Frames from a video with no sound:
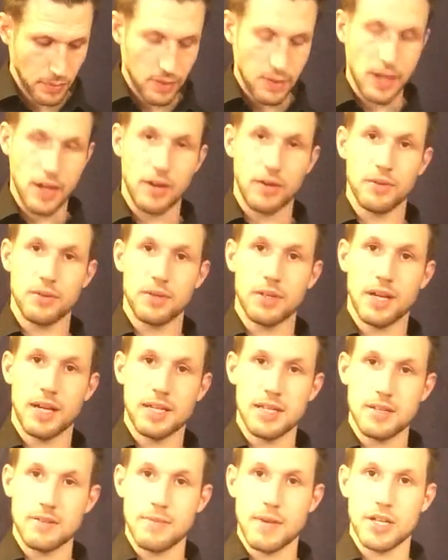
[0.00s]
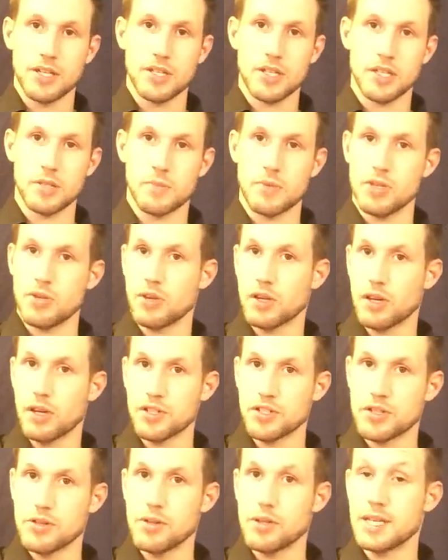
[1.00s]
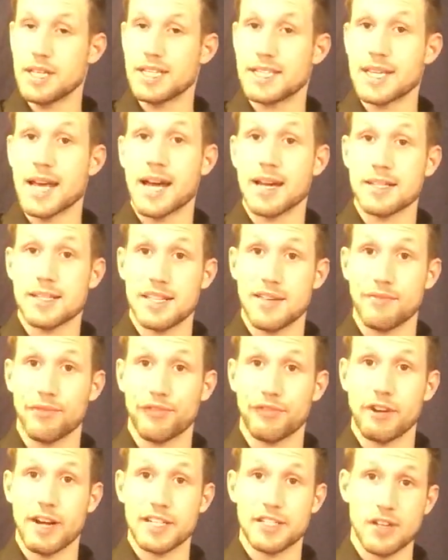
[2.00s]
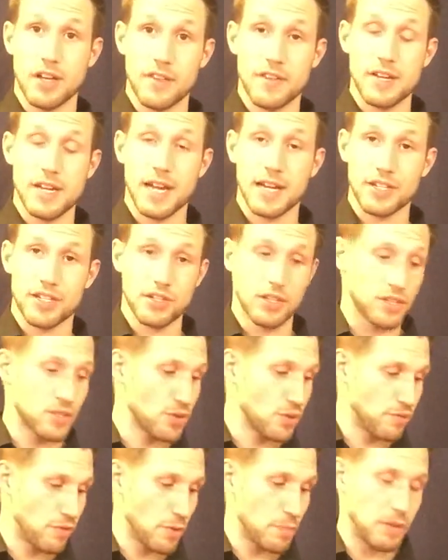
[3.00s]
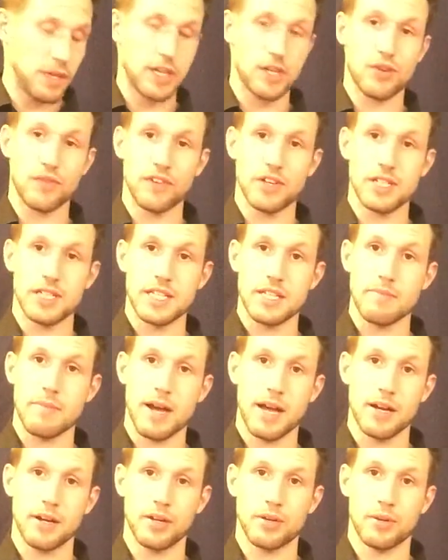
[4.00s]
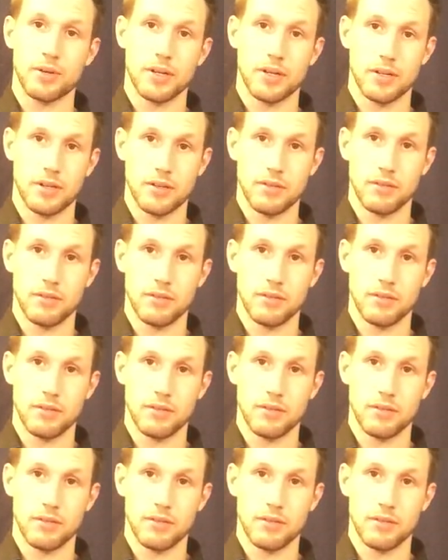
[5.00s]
Now, I didn't mention this, but you can also do the exact same frets on the next string. So if we're playing over a D minor chord,